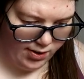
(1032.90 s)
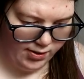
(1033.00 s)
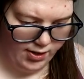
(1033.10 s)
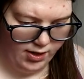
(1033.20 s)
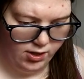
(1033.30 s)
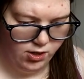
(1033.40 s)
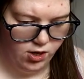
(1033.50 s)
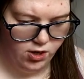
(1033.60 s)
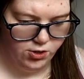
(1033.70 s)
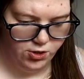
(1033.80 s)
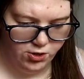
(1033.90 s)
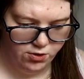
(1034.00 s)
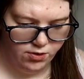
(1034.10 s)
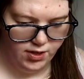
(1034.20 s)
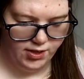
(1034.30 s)
and then
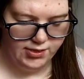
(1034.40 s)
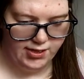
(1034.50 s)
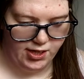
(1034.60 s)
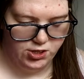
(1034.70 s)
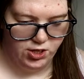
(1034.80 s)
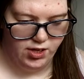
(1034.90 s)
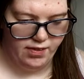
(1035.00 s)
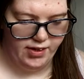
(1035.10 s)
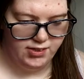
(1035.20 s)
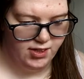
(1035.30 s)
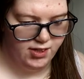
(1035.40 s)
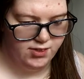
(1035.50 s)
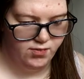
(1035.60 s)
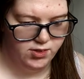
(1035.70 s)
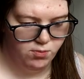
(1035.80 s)
under the section that says
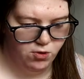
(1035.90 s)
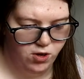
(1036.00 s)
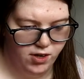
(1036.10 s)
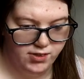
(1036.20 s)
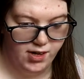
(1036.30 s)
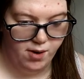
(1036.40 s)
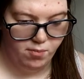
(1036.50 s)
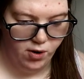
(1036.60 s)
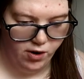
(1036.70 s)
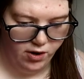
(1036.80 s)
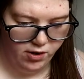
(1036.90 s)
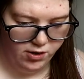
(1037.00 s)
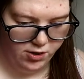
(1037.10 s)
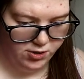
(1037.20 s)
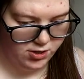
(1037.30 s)
visible on top bar,
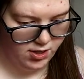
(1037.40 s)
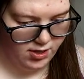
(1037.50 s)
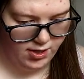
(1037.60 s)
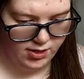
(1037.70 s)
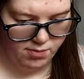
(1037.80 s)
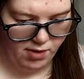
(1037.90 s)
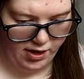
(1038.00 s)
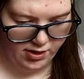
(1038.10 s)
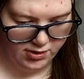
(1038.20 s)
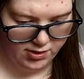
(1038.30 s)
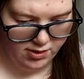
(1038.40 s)
you're just going to hit the minus.